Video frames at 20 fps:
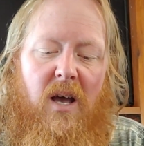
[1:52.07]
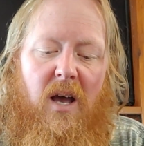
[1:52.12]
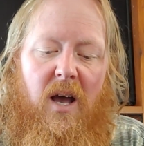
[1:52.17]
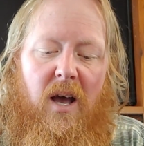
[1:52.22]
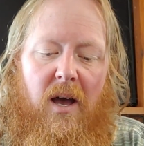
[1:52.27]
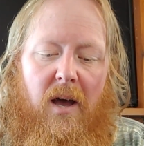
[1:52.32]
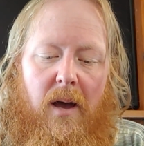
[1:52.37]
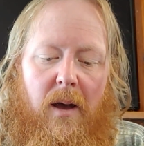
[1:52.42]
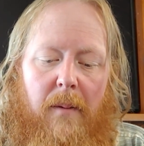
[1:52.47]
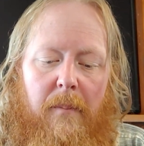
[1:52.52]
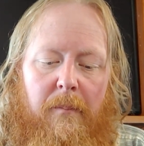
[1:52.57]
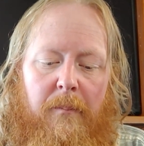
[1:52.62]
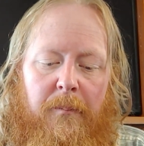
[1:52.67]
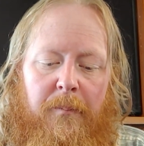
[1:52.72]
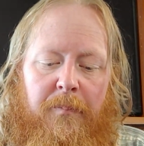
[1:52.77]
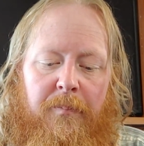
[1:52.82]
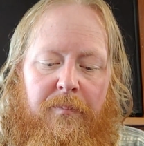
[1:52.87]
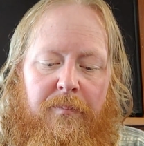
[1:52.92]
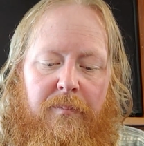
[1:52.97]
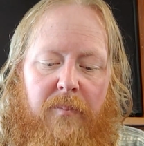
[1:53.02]
um,
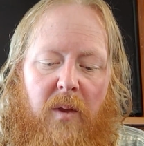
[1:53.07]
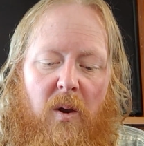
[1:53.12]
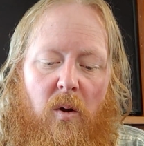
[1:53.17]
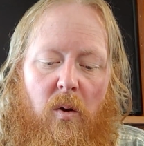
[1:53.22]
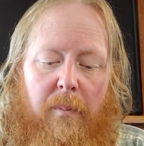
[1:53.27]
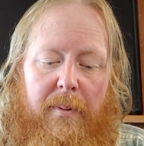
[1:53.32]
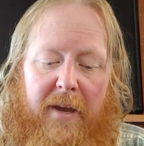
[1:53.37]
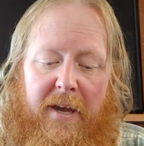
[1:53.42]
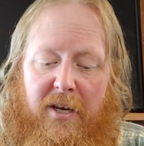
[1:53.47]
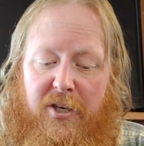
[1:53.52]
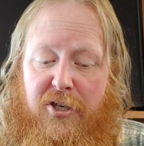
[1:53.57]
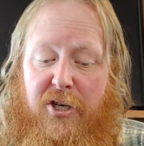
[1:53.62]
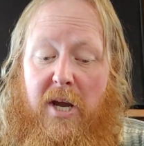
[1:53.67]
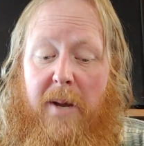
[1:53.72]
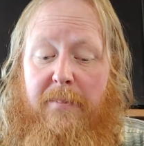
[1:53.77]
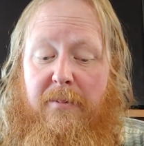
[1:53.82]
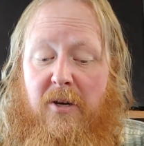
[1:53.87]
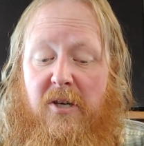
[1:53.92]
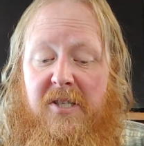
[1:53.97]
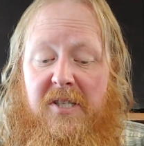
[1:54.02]
will be in
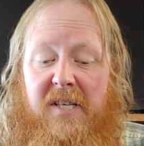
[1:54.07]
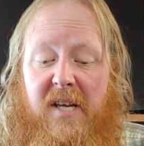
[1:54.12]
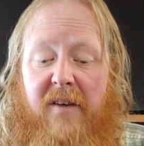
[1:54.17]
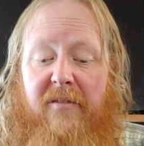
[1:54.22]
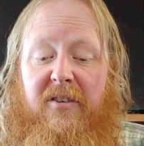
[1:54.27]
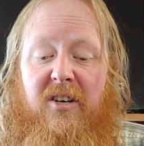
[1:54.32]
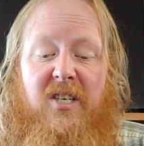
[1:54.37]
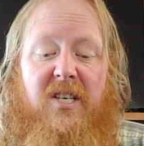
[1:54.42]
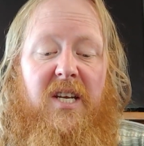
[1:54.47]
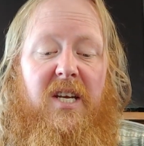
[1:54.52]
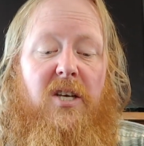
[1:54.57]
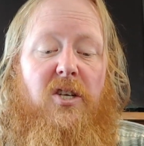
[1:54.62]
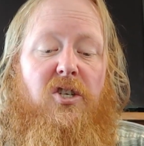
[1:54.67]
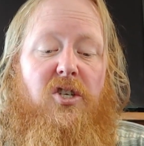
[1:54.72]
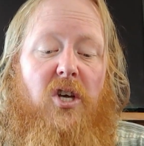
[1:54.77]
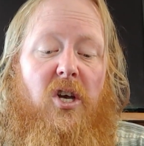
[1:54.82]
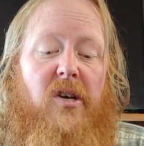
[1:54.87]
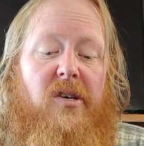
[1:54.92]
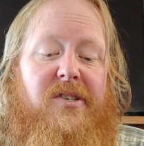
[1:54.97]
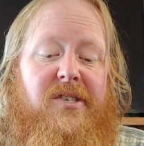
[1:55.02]
chapter 17,
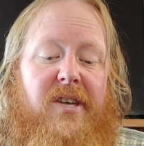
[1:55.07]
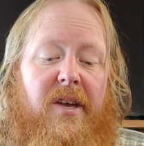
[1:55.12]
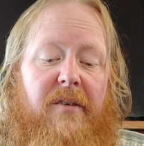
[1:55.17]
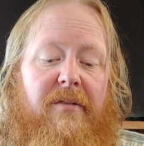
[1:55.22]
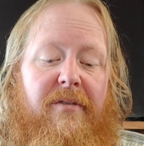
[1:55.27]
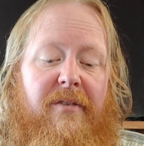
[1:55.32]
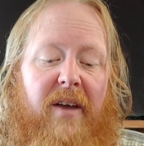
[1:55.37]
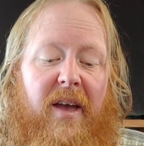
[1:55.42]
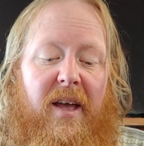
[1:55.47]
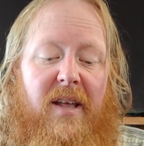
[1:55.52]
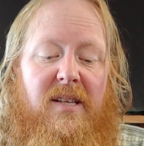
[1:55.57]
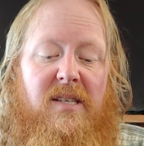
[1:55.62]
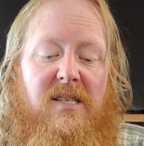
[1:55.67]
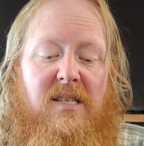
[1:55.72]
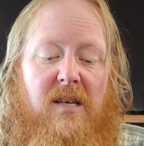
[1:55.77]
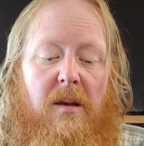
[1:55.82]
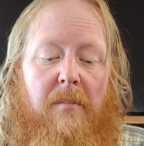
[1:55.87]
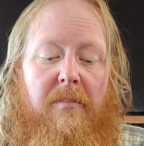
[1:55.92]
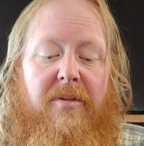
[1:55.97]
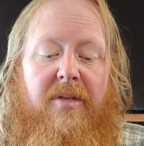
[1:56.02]
Joseph and
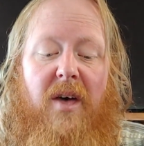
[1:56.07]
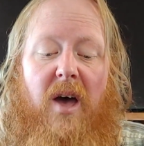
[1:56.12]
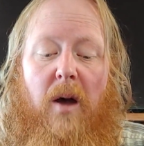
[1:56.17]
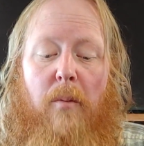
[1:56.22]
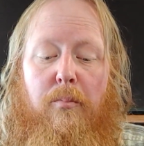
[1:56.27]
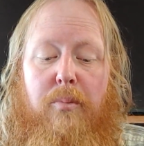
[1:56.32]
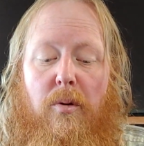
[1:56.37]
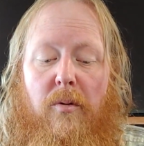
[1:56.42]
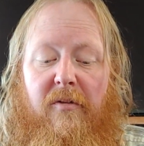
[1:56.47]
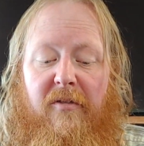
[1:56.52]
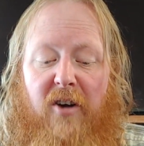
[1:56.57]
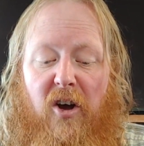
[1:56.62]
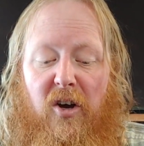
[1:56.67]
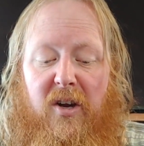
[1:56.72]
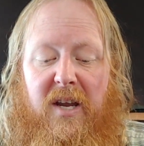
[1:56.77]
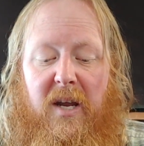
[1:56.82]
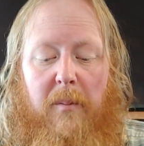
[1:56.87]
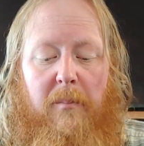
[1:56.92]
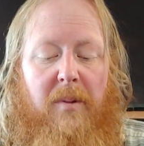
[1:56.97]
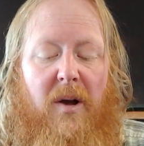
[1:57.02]
some thought
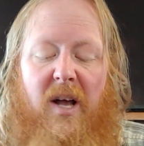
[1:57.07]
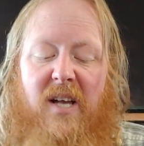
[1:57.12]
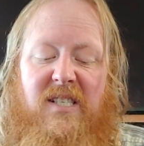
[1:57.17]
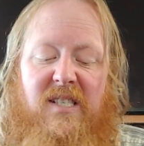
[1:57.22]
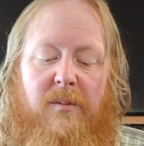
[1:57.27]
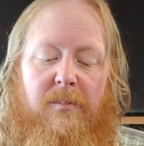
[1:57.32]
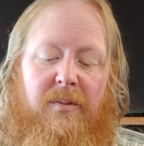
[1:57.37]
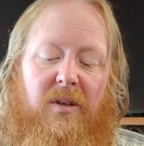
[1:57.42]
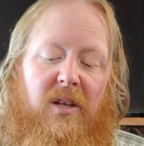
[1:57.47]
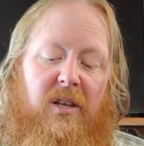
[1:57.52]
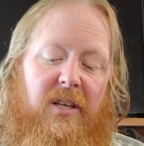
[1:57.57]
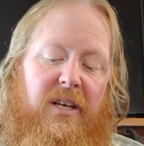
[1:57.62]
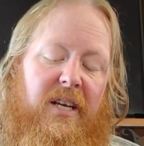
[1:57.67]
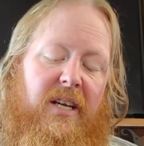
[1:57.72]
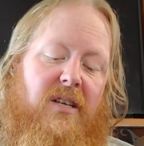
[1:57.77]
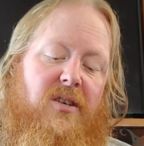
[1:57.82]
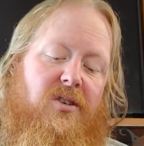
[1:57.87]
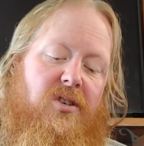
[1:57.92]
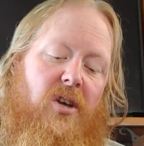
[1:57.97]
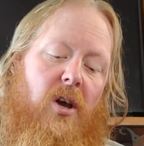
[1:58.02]
provoking
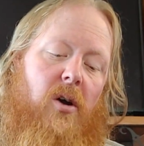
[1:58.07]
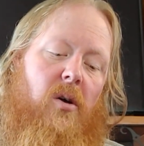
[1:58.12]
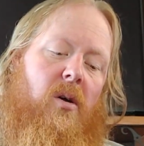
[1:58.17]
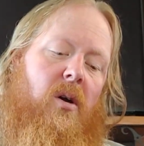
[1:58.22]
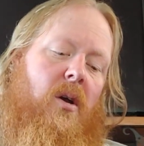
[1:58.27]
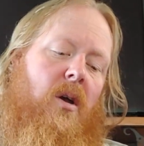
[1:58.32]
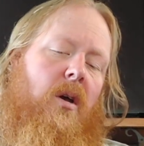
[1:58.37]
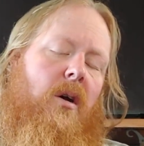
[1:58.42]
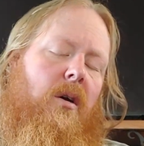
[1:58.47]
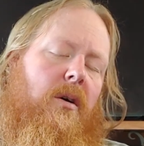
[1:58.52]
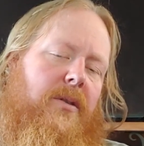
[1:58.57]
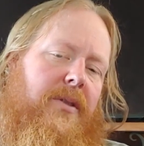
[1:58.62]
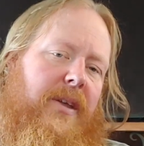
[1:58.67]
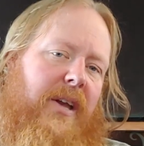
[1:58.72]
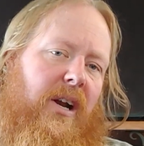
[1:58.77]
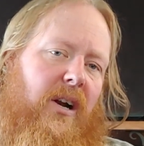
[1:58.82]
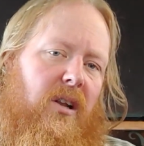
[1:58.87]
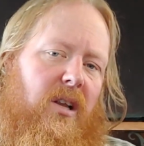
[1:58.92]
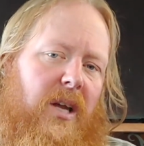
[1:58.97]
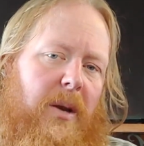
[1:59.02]
possibilities. So,
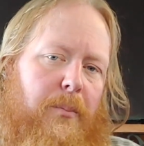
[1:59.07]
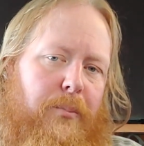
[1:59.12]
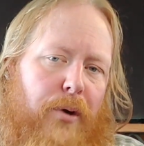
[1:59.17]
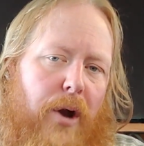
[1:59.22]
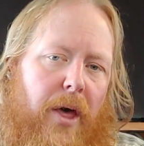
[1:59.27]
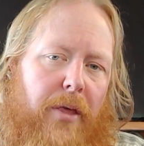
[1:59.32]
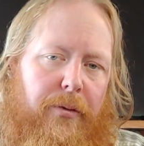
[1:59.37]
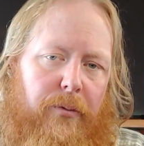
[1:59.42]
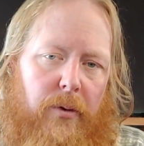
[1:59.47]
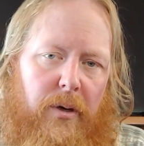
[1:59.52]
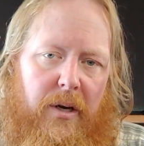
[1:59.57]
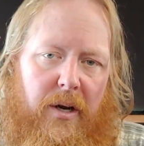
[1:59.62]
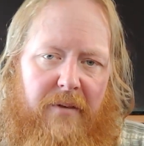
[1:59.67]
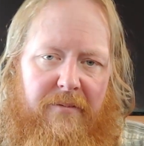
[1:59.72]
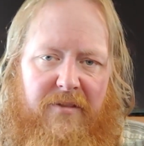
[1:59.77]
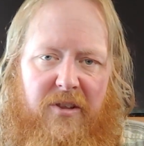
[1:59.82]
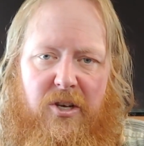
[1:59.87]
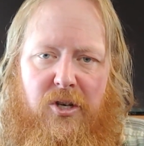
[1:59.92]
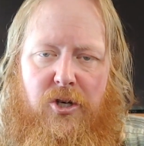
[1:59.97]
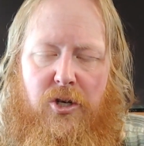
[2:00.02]
the early brethren
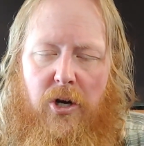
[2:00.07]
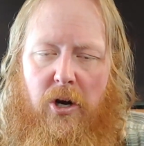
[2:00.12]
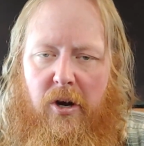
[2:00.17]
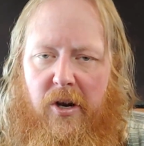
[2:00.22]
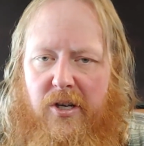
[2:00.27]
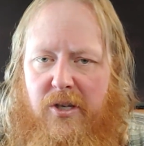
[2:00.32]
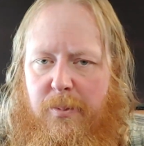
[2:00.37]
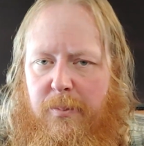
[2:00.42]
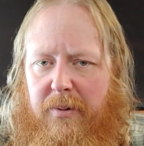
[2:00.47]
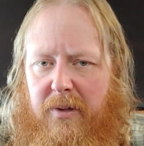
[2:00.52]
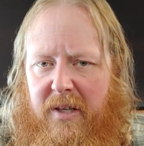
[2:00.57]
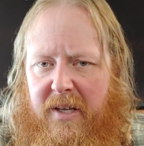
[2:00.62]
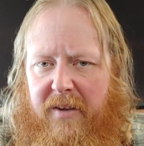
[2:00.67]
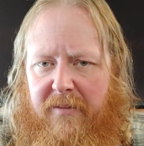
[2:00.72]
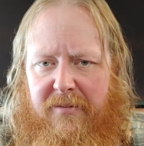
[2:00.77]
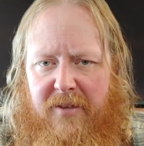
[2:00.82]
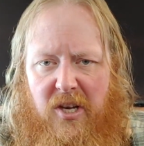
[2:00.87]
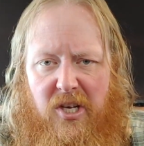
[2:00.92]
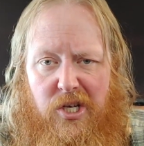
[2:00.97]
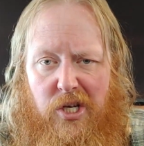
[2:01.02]
of the church
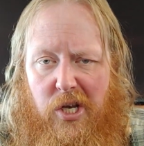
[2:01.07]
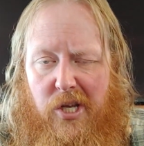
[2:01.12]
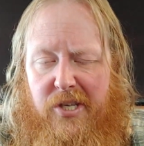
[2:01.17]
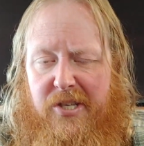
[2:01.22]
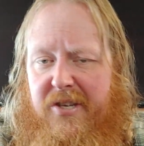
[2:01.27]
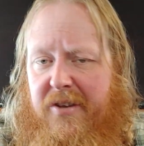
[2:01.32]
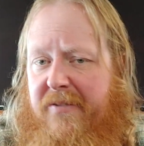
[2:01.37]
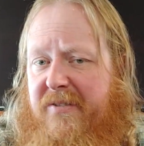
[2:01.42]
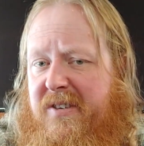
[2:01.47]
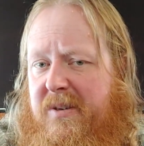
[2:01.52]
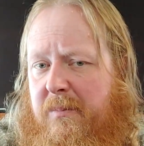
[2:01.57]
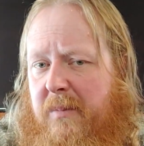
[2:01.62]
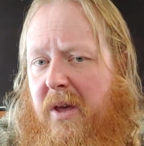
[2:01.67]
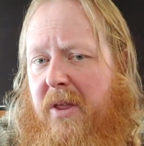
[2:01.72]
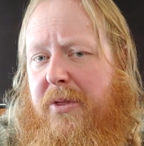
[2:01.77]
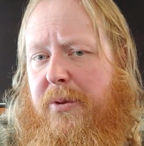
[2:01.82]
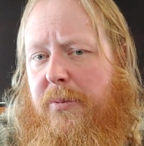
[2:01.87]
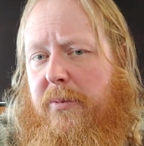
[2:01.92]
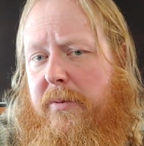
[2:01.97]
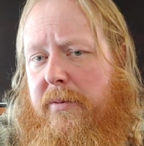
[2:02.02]
believed that Joseph
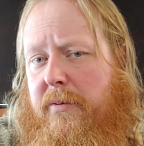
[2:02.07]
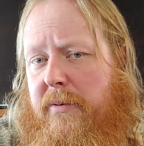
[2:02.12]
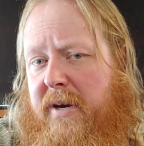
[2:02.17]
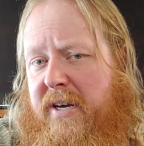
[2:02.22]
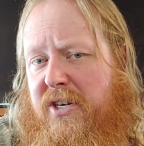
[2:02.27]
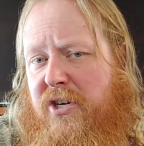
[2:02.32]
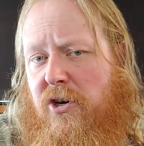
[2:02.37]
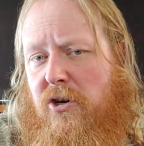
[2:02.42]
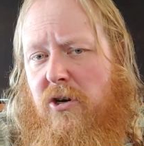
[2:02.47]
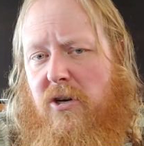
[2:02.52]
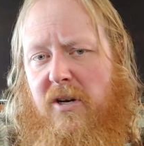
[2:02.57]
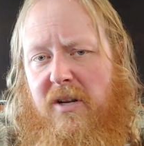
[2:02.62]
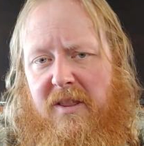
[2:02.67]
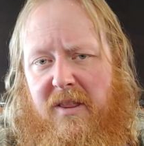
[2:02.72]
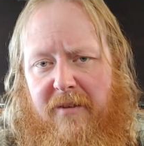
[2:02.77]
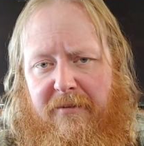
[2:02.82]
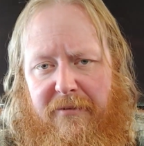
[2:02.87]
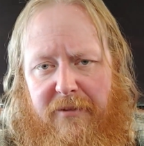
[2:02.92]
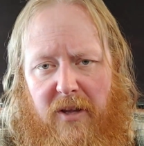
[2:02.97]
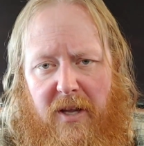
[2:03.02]
Smith would return in
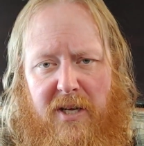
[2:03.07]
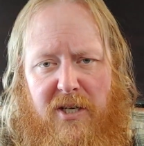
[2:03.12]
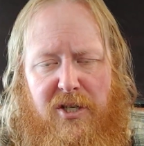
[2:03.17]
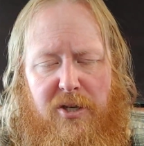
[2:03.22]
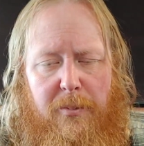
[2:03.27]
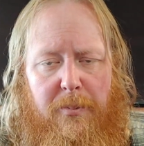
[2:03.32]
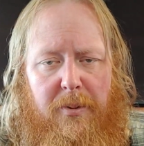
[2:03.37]
the flesh